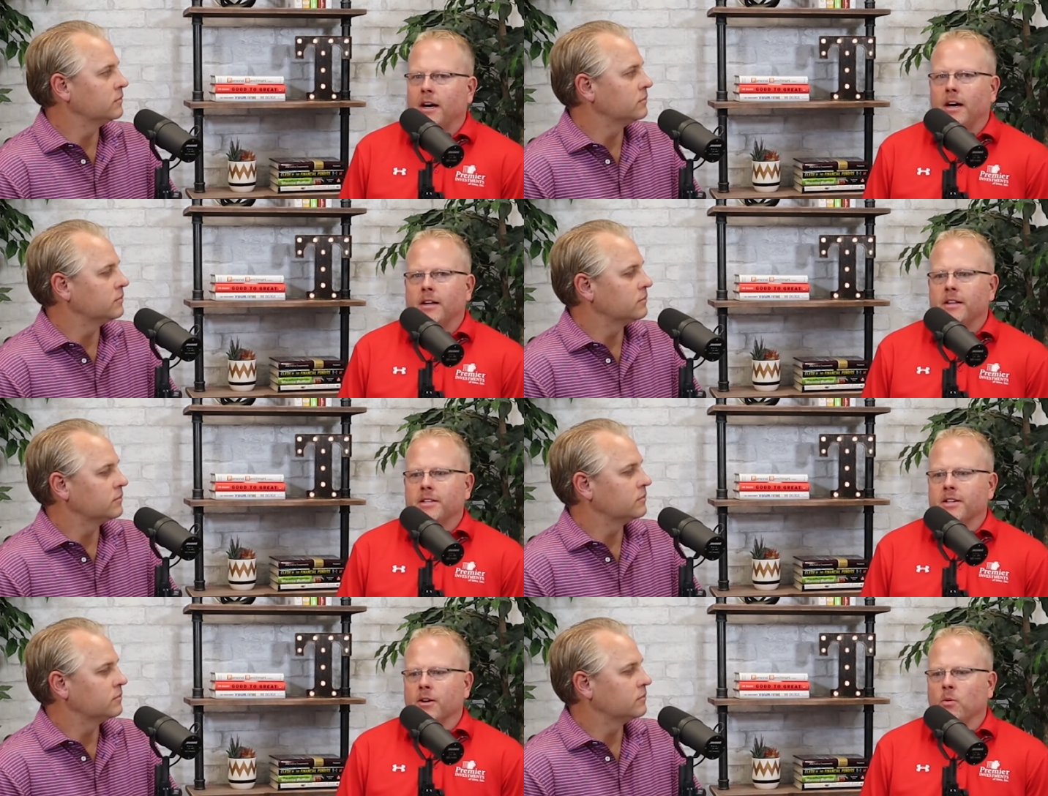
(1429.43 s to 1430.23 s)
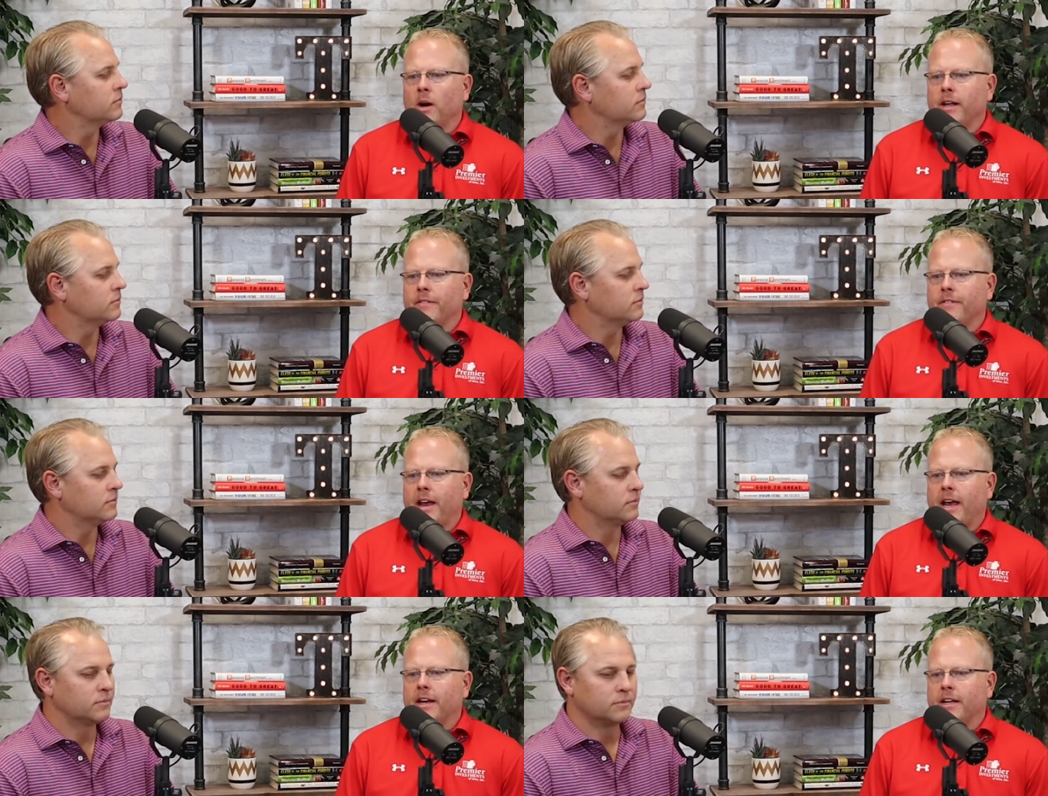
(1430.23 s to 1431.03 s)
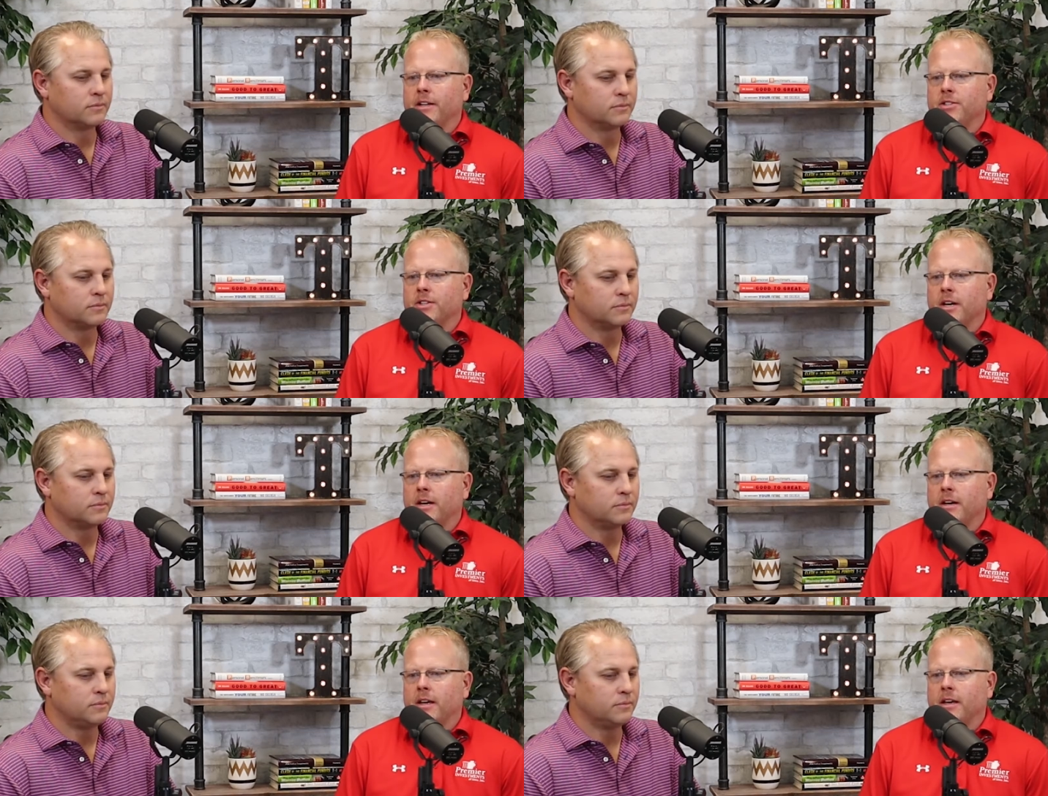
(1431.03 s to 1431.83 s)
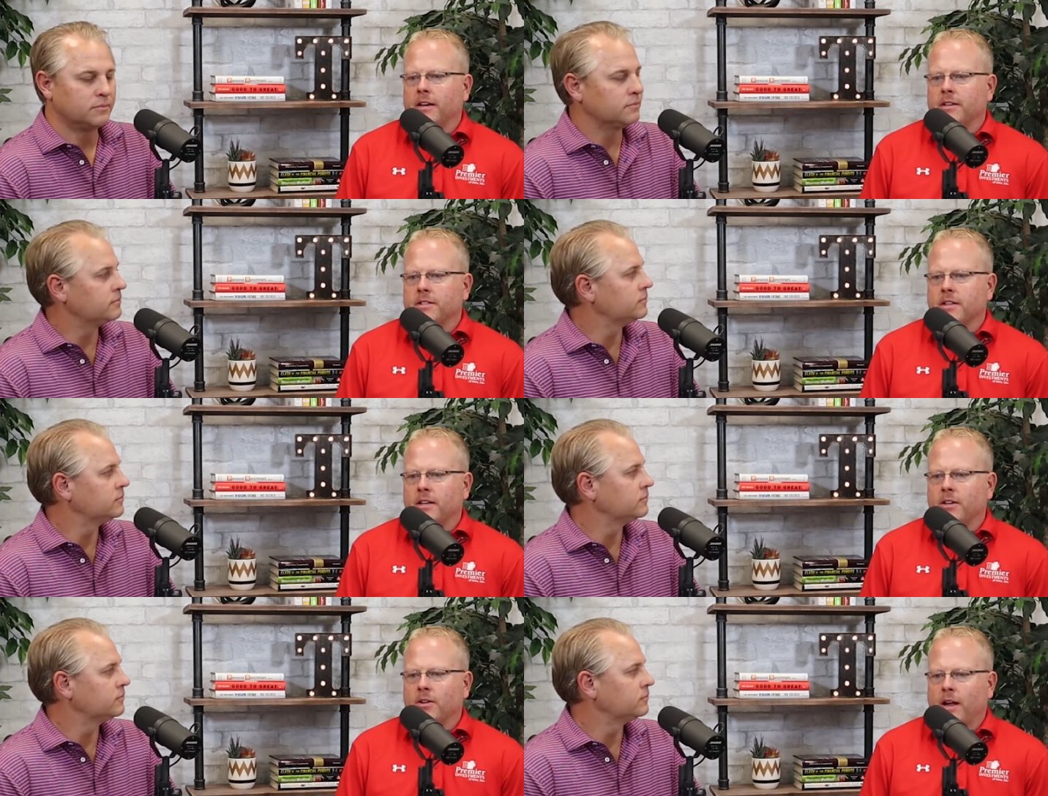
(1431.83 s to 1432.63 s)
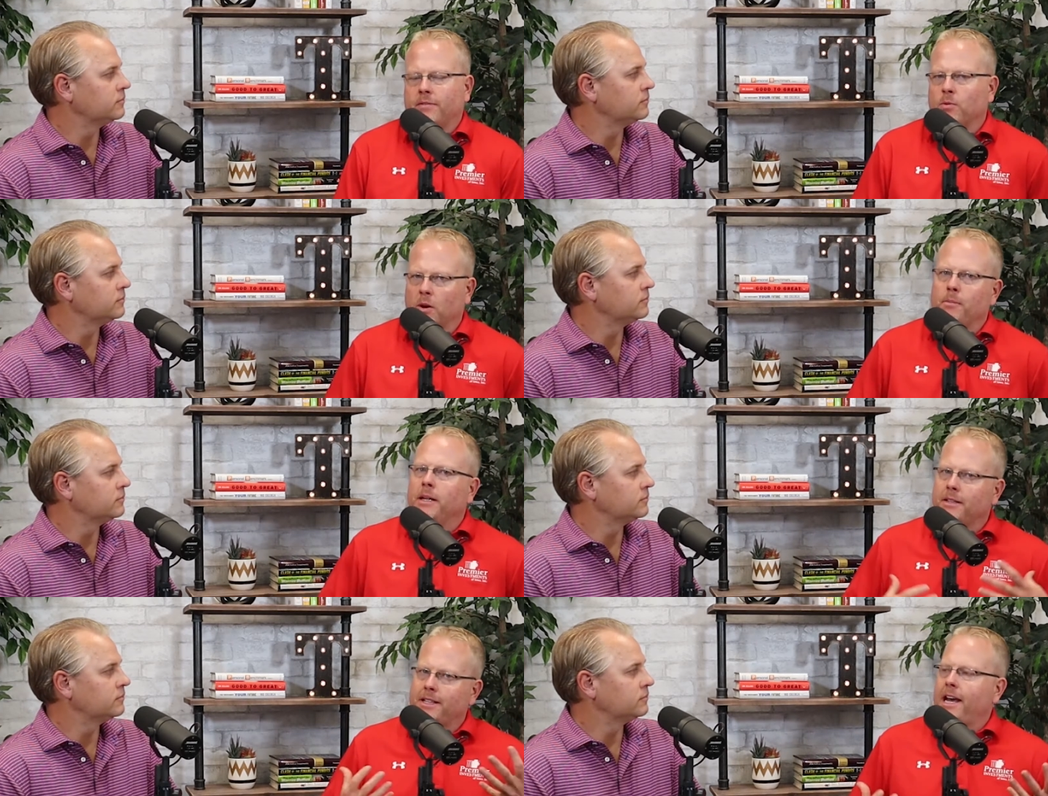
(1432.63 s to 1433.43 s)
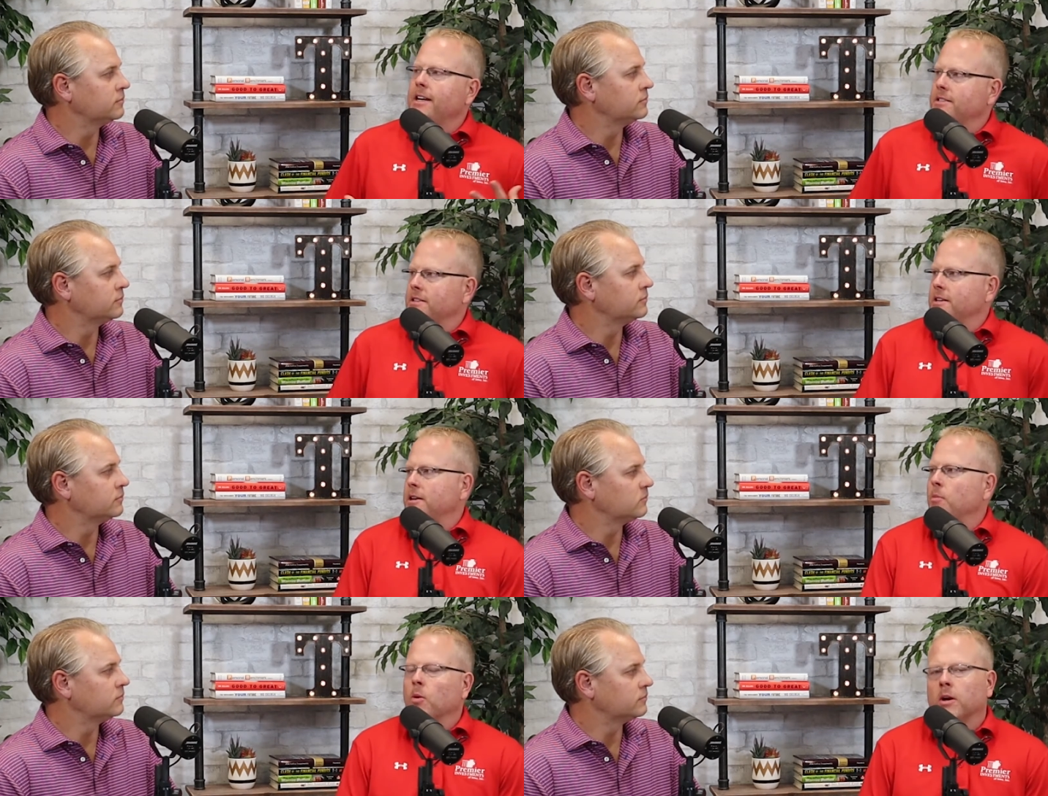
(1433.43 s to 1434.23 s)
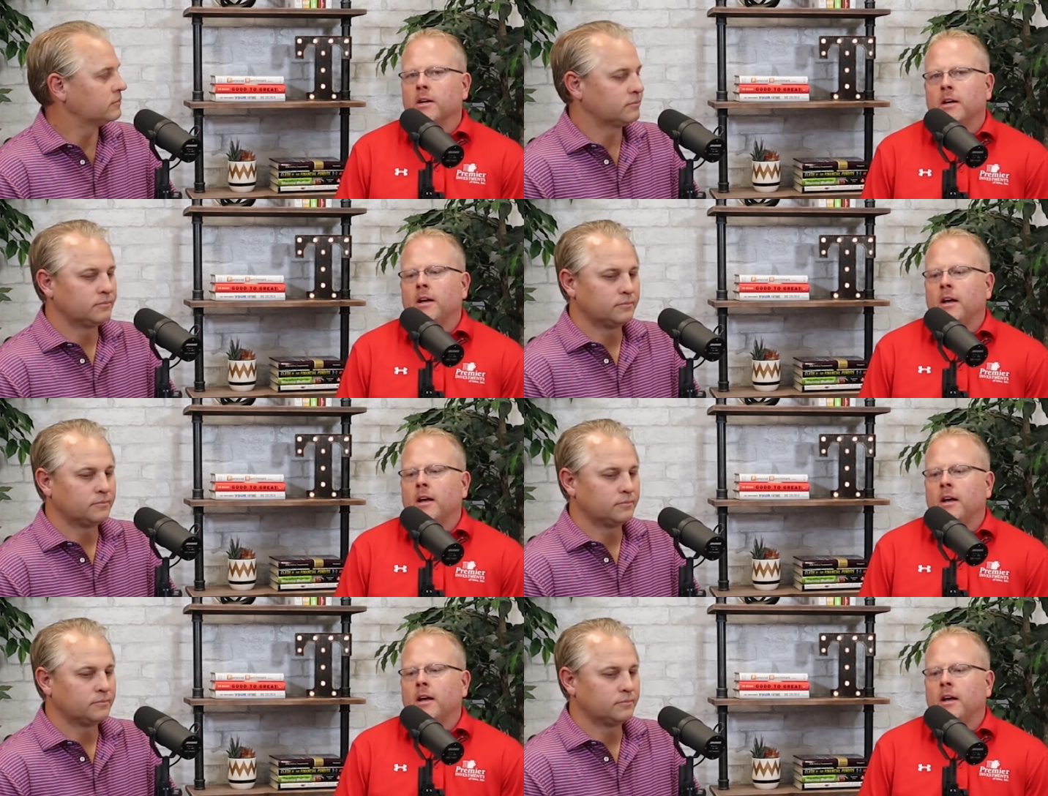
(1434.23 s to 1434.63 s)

Speaker 1: Uh, this year. One advantage uh, is that you don't have to worry about the taxes anymore.